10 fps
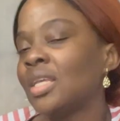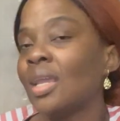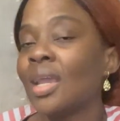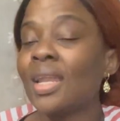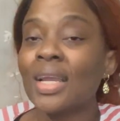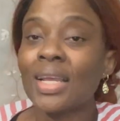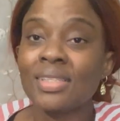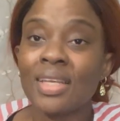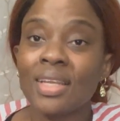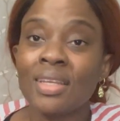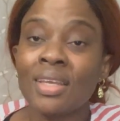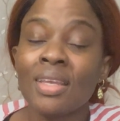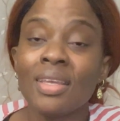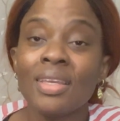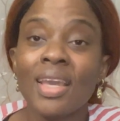And like I said,
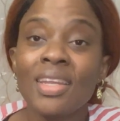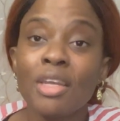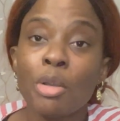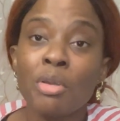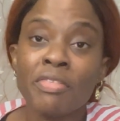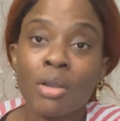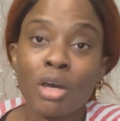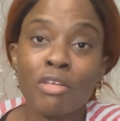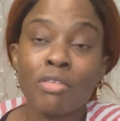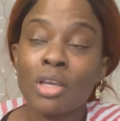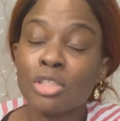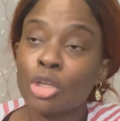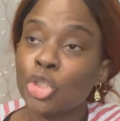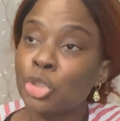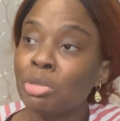getting a referral for a
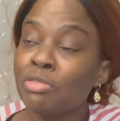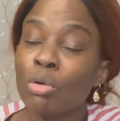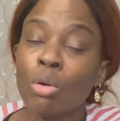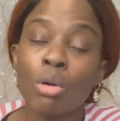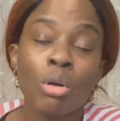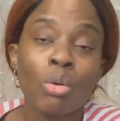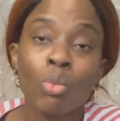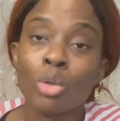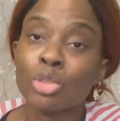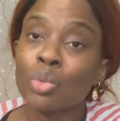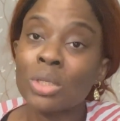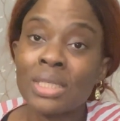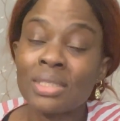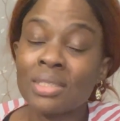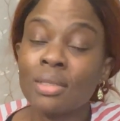surgery before was so
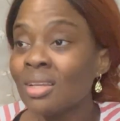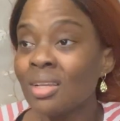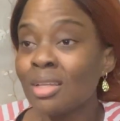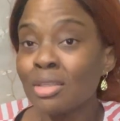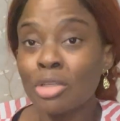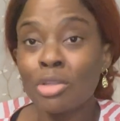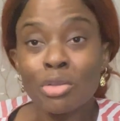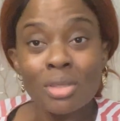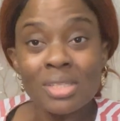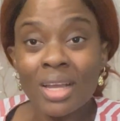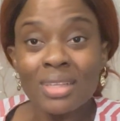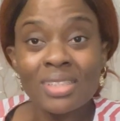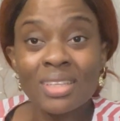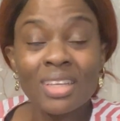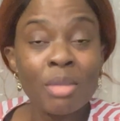easy. The doctors nowadays,
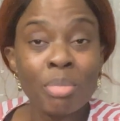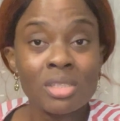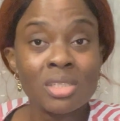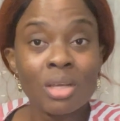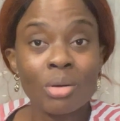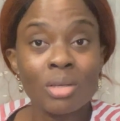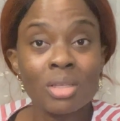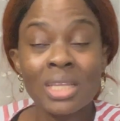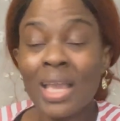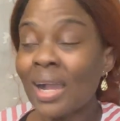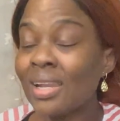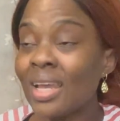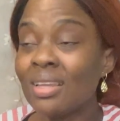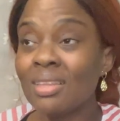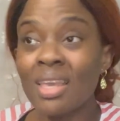they take it personal. They act
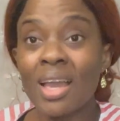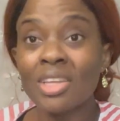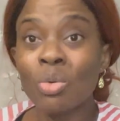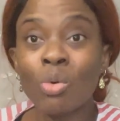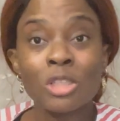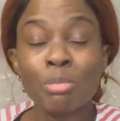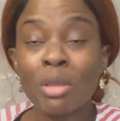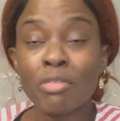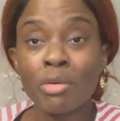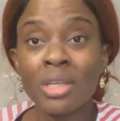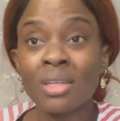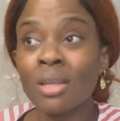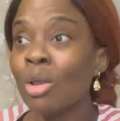like they are the ones paying for it.